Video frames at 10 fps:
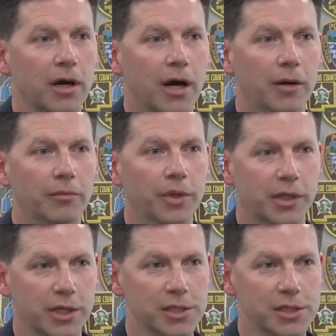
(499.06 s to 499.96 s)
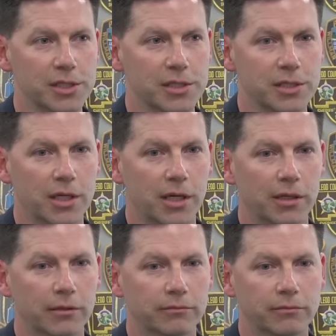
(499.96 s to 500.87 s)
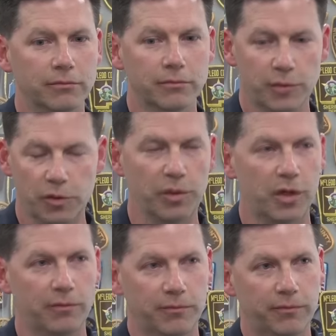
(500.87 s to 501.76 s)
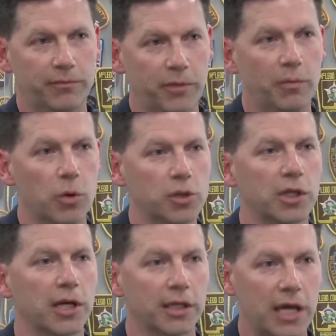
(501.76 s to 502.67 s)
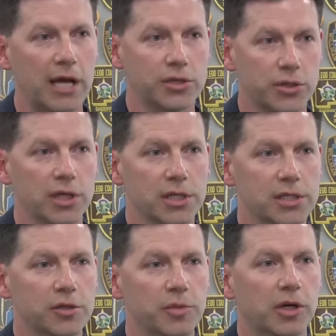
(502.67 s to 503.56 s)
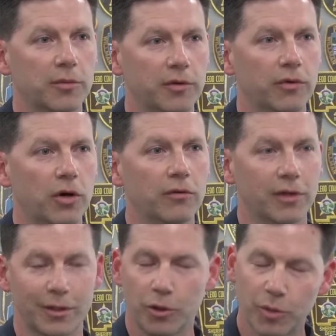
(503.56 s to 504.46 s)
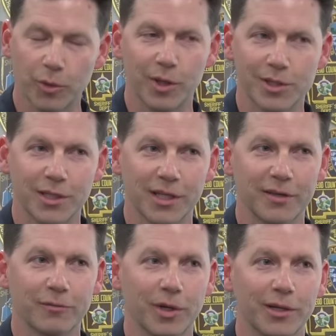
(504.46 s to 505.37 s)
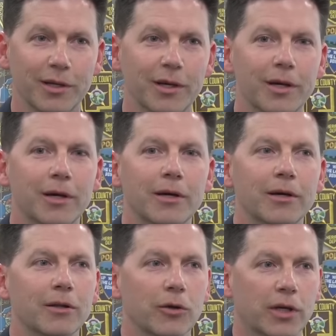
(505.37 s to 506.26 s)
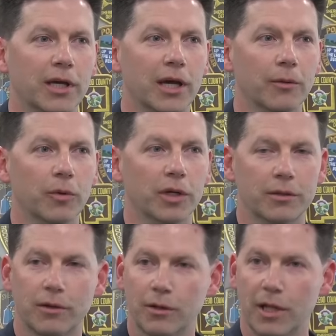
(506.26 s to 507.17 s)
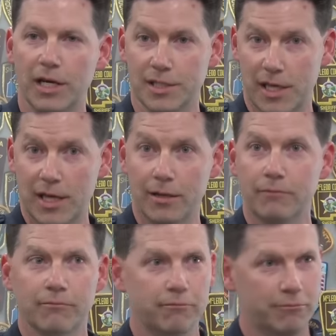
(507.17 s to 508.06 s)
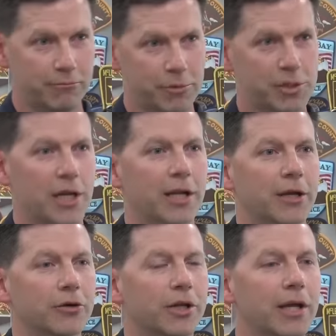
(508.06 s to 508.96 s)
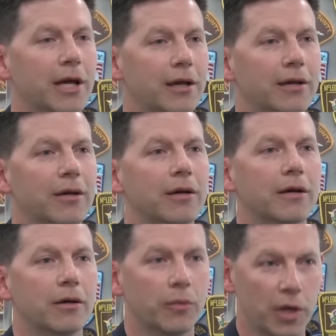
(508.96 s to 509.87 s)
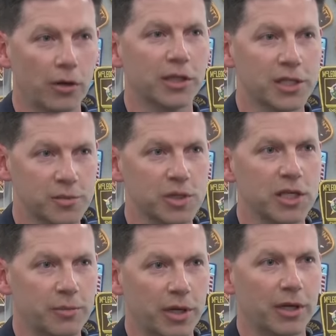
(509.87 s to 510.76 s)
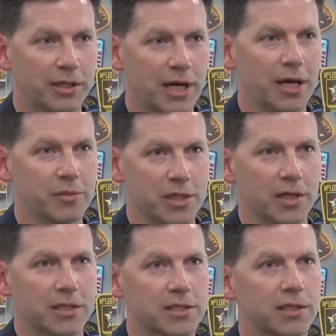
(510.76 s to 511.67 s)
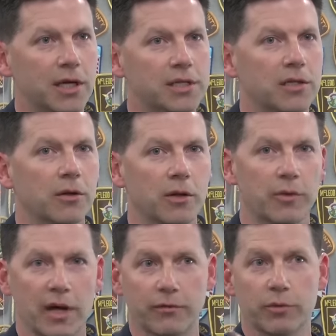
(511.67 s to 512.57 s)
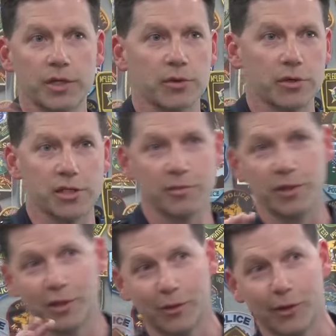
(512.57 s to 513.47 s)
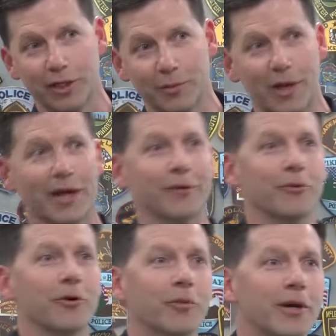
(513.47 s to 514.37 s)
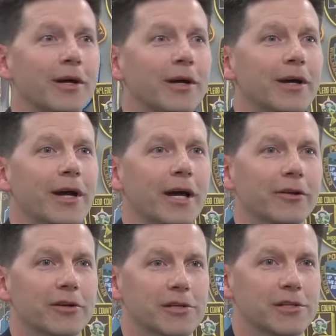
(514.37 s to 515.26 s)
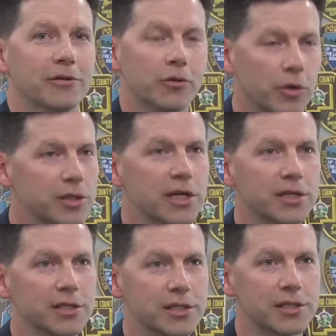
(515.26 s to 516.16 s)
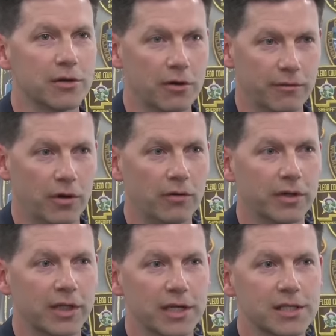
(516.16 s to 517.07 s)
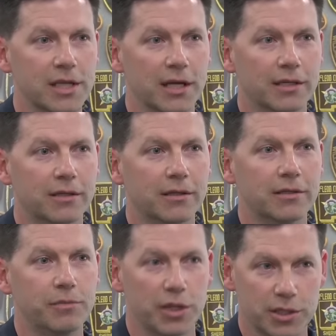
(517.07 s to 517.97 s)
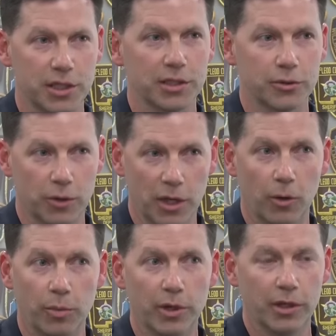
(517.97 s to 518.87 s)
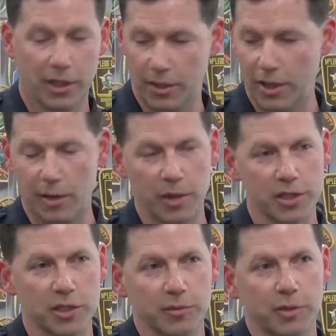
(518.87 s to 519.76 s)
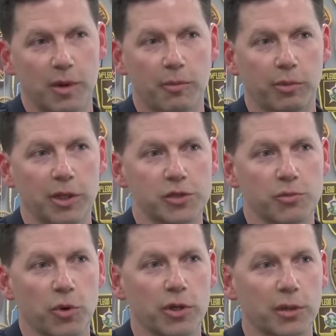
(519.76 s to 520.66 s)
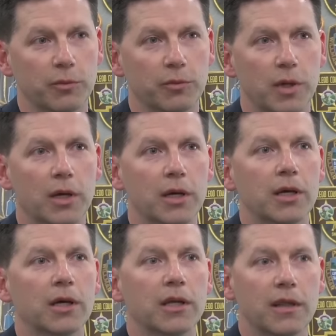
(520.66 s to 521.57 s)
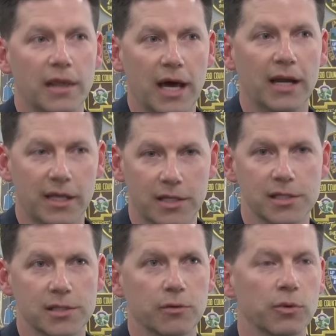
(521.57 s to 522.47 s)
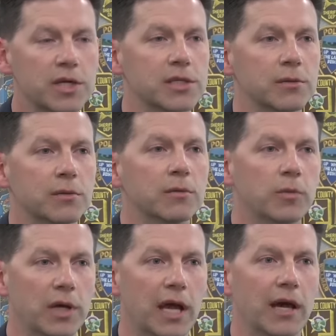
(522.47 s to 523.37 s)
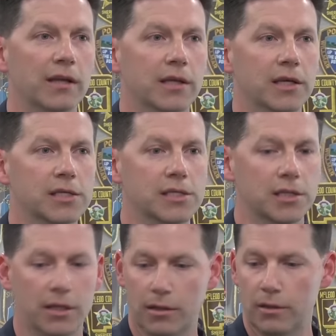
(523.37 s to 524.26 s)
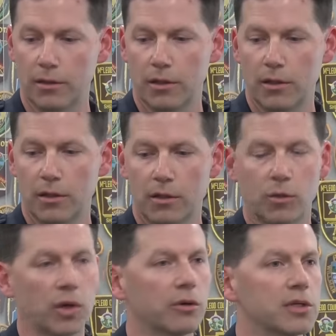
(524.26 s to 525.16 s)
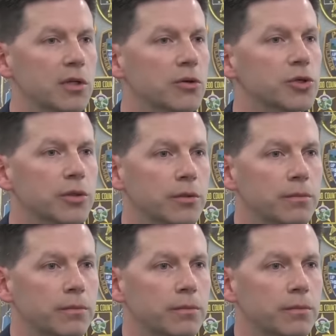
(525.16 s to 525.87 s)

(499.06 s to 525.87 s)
um, because uh, you become emotionally attached to this and you become involved and nobody wants to leave. But looking at what lies ahead, standing here today, we all need some sleep at times and it's nice to know that we have the resources. I mean, you can look at the back of the room and there's numerous agencies that are involved in this that pitched in to help. And I, I mentioned them in my police report and that is the reason we had this uh, quick resolution